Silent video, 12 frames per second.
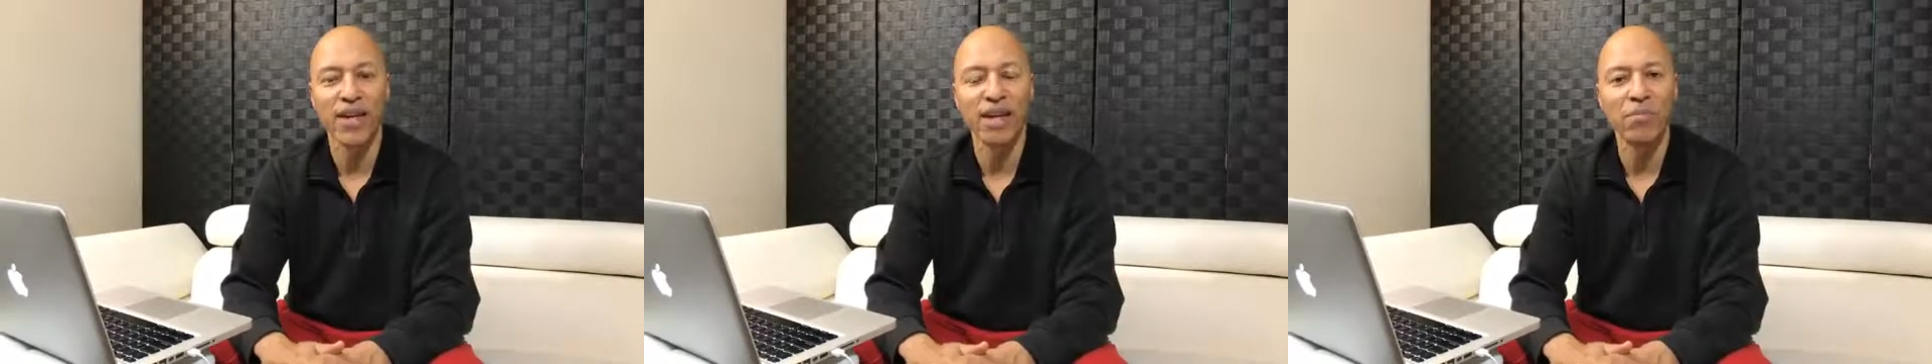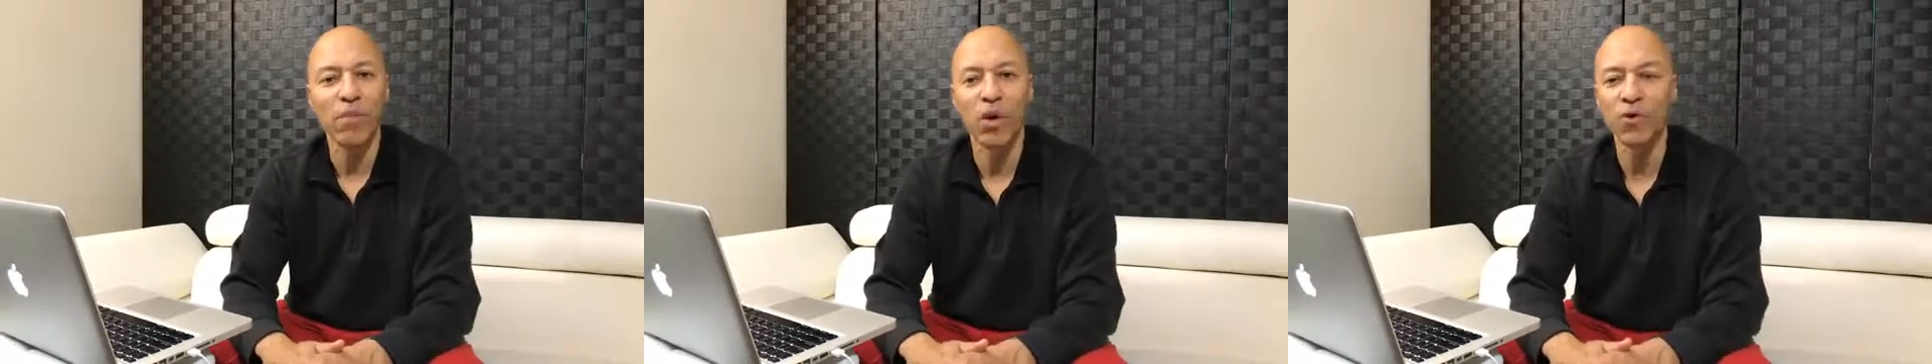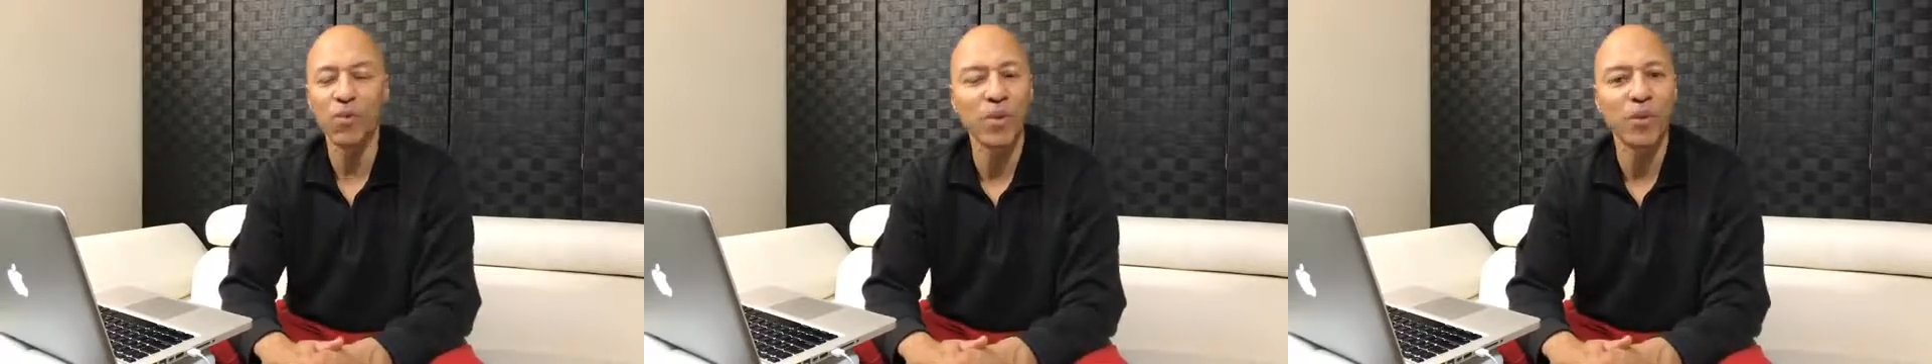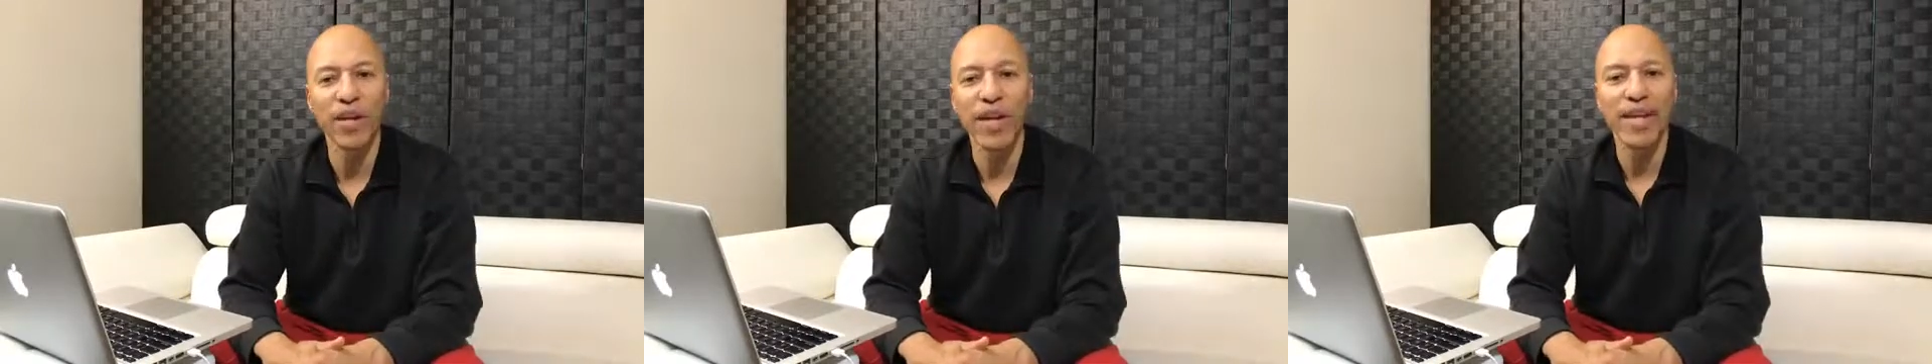And most
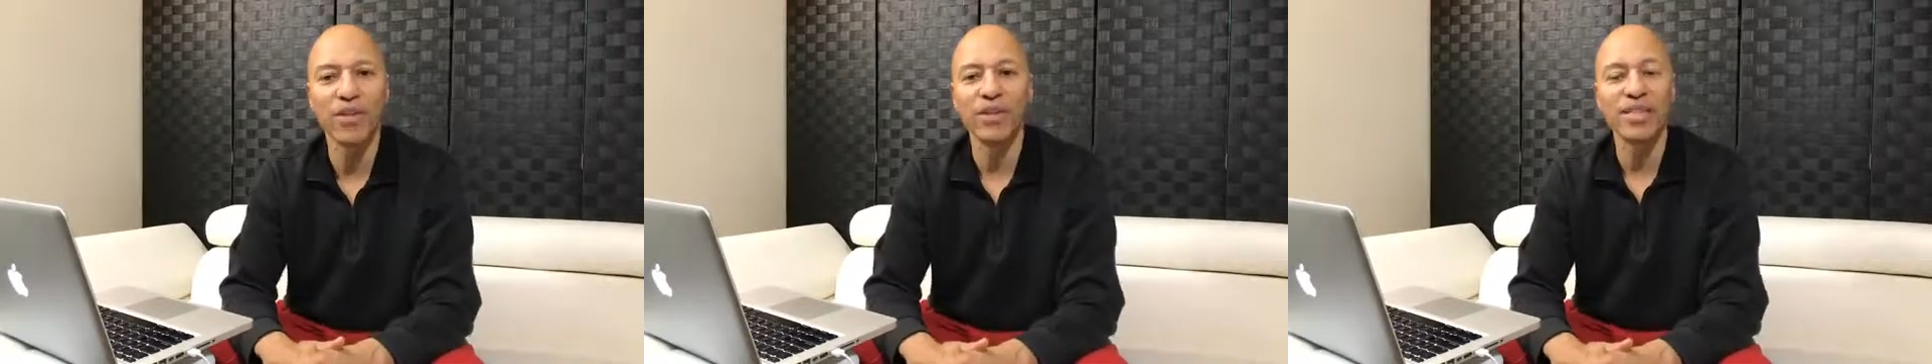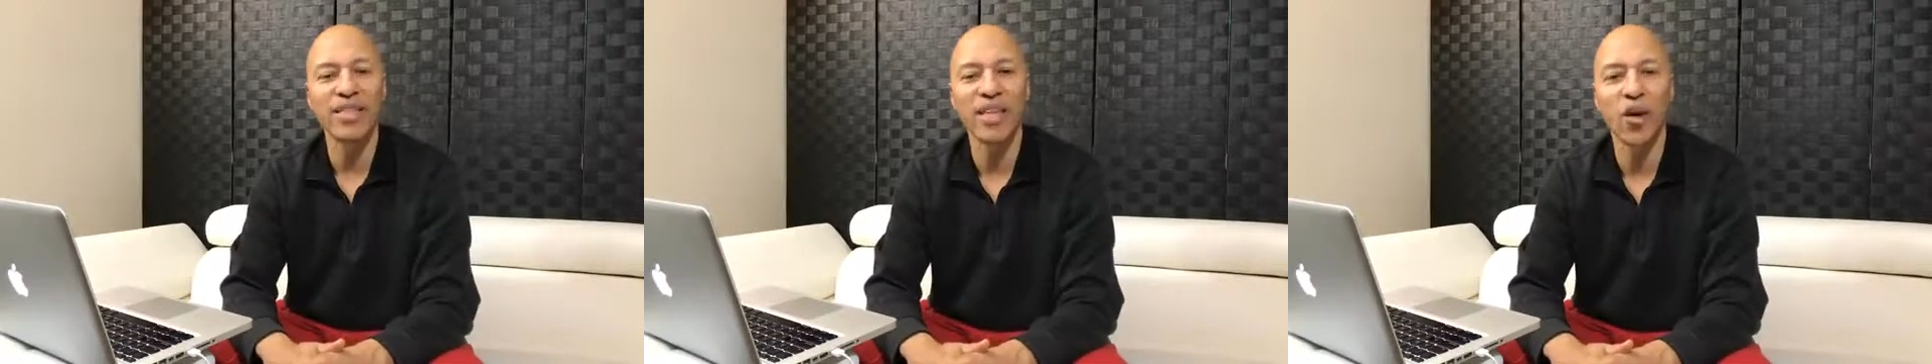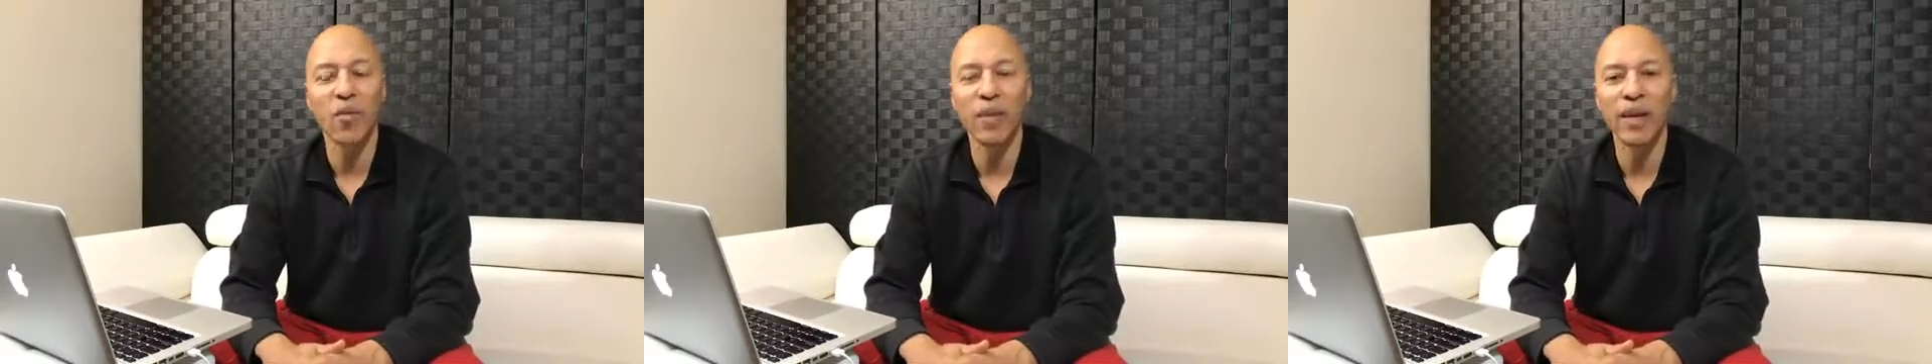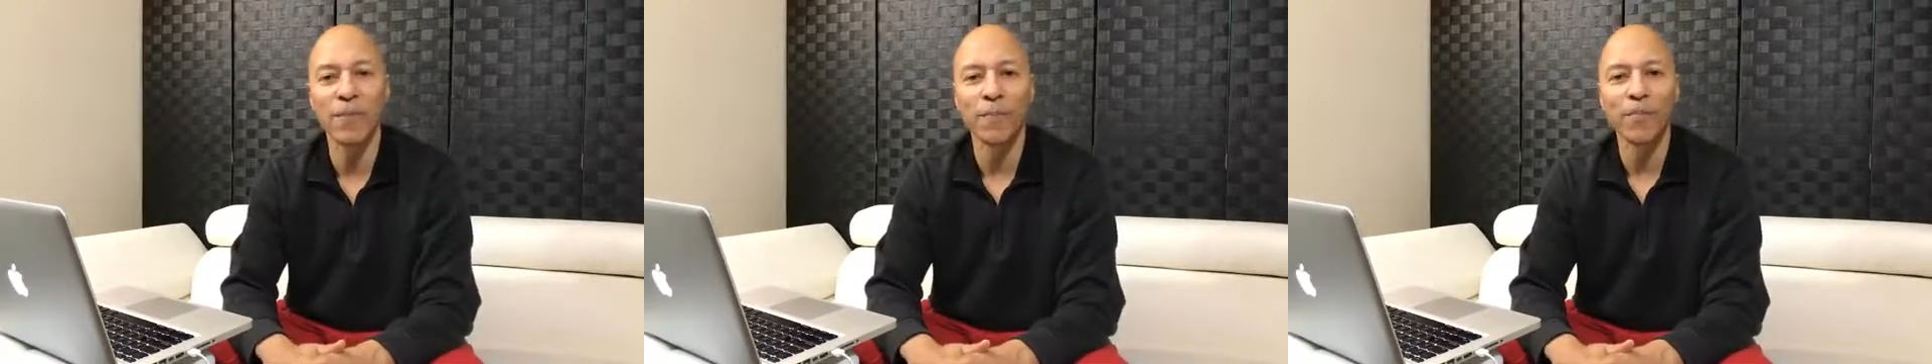people can't even tell
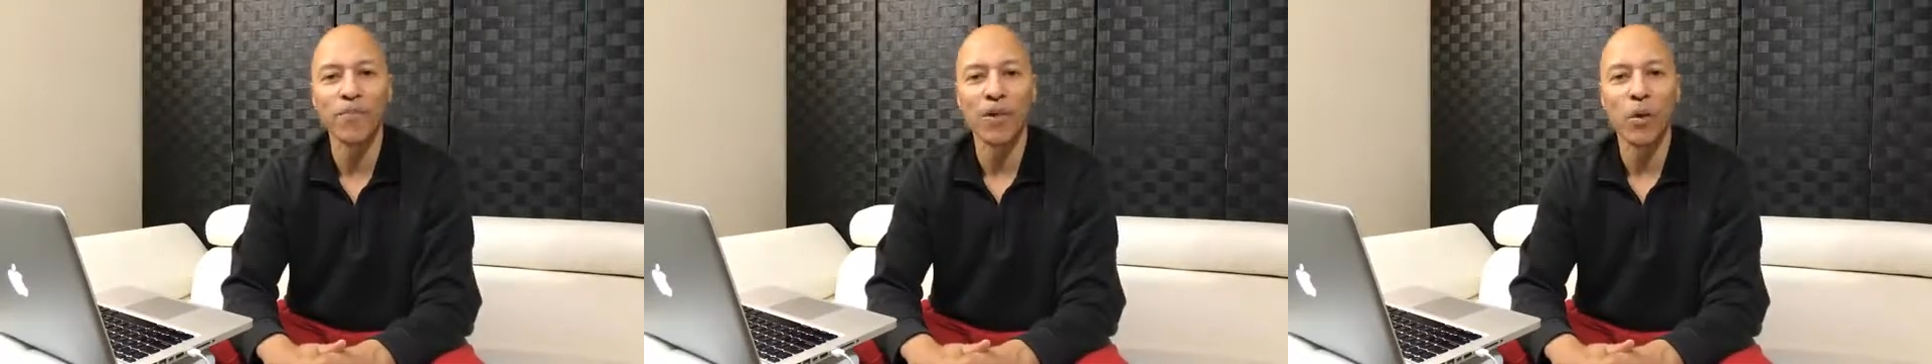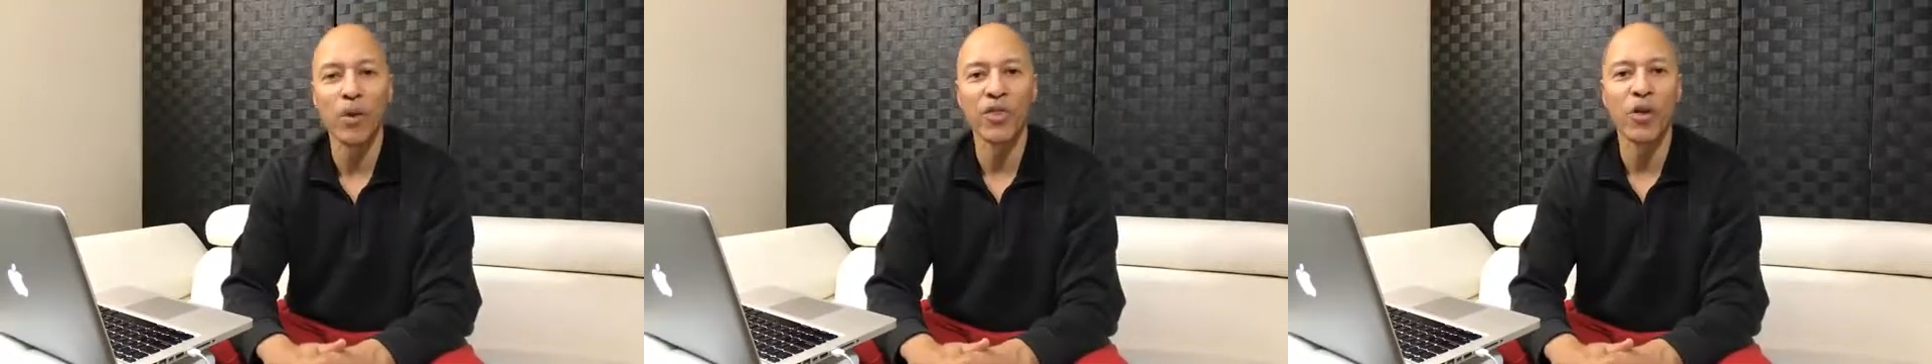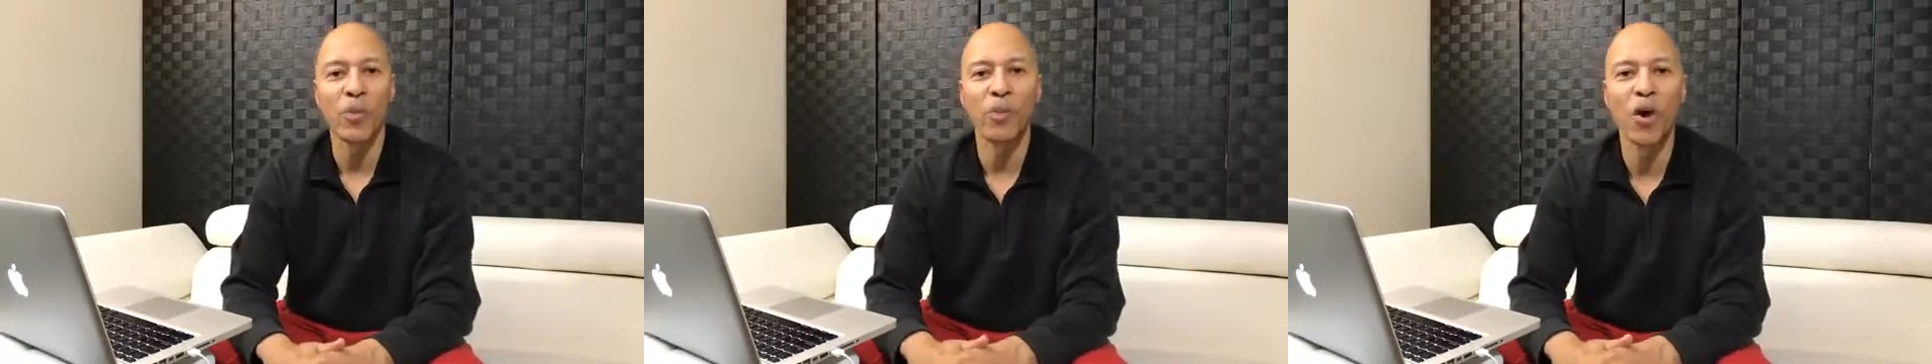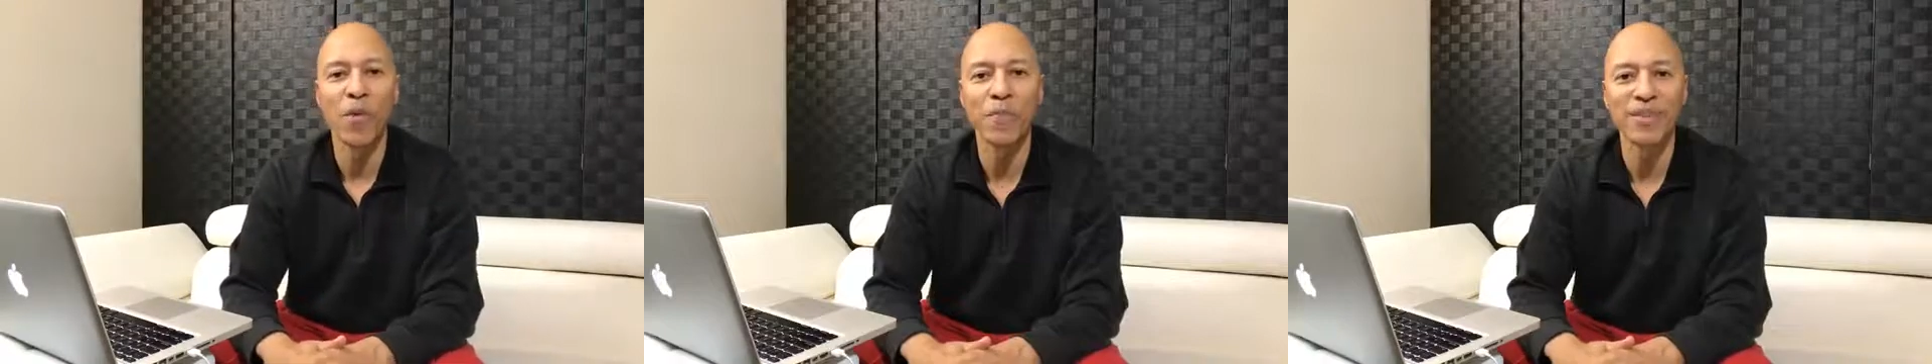me what their
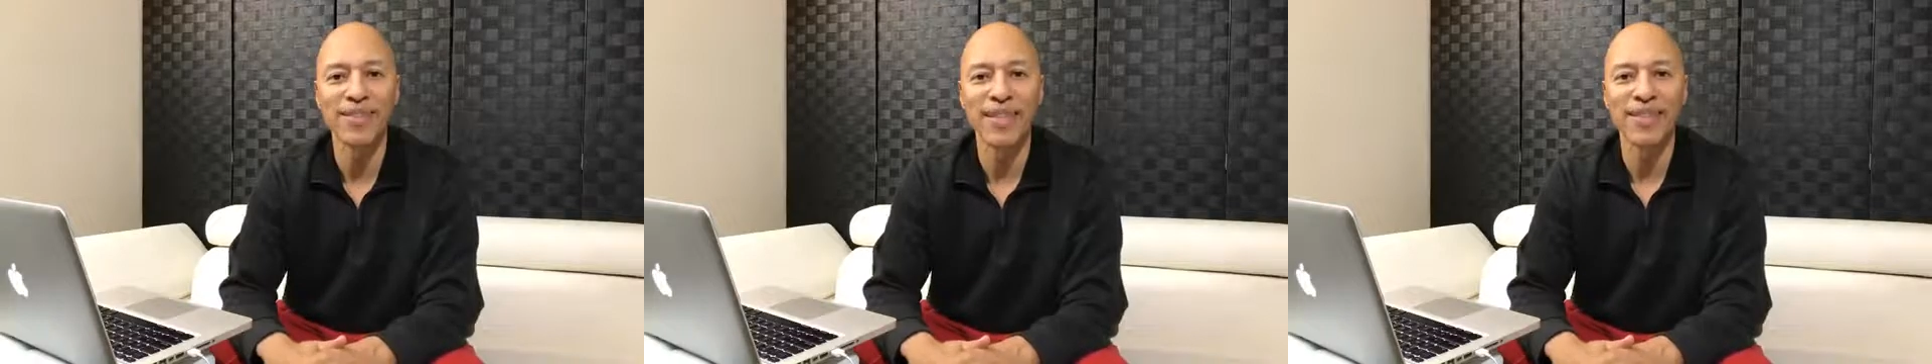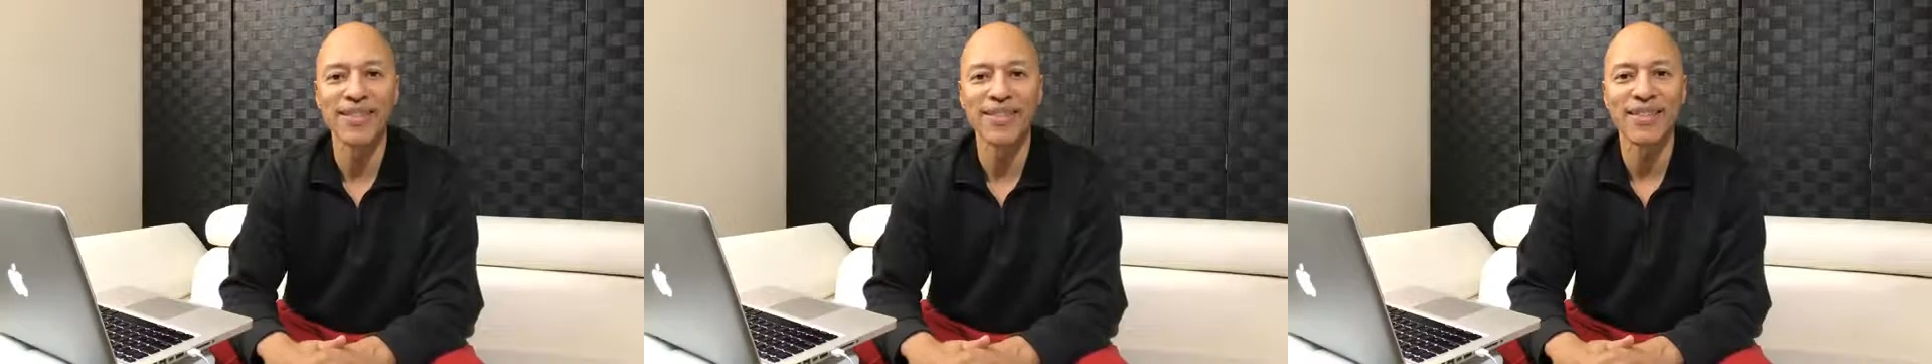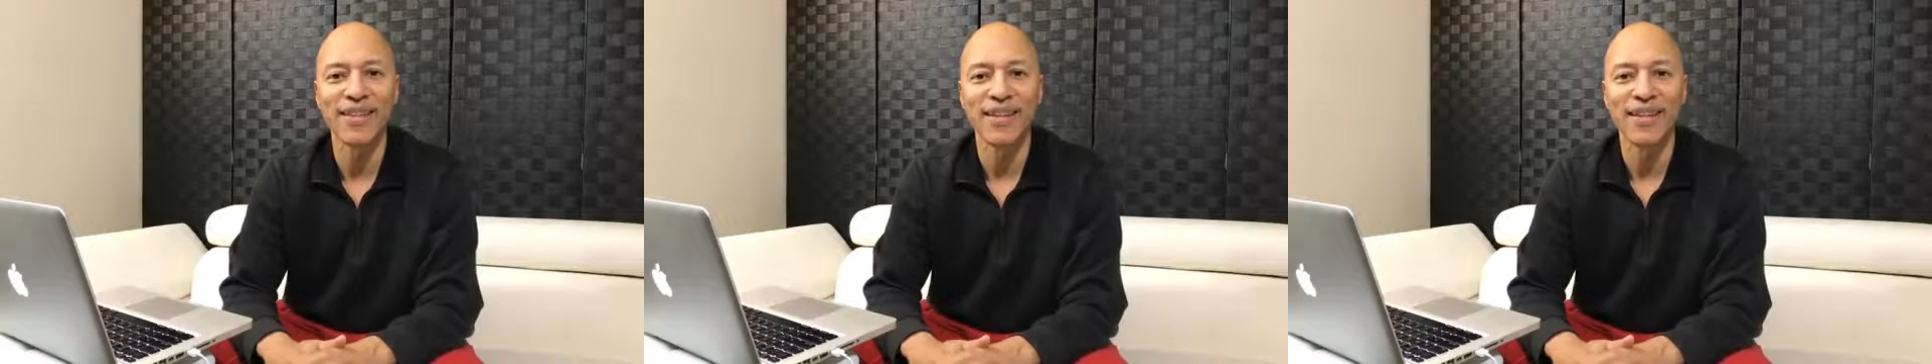purpose is.